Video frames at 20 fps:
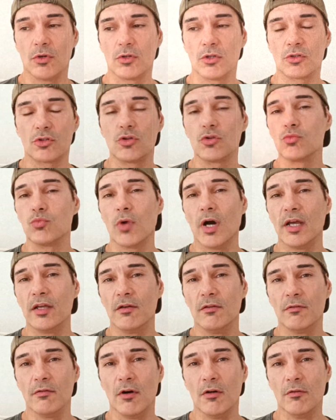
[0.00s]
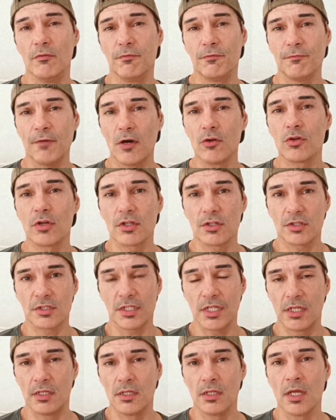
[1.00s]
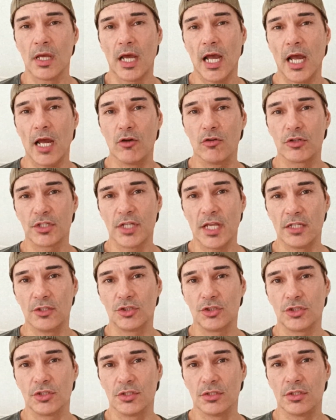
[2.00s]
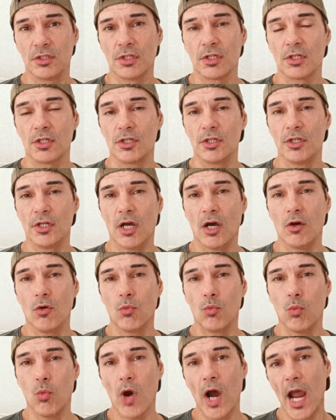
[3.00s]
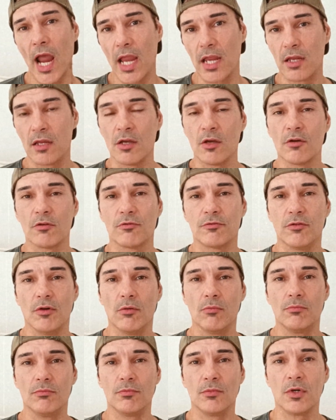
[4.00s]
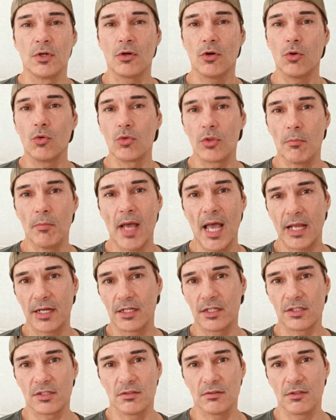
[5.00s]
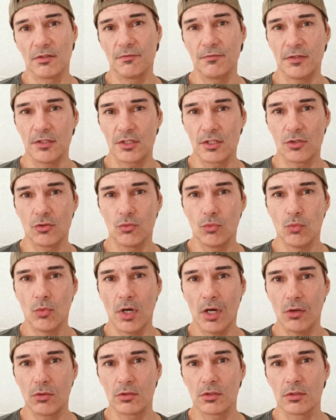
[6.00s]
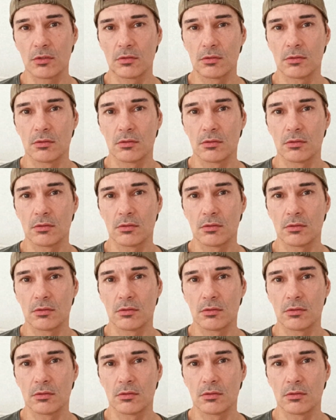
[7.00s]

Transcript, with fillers: a good way of, of focusing our attention, you know, away from all the madness of the physical world.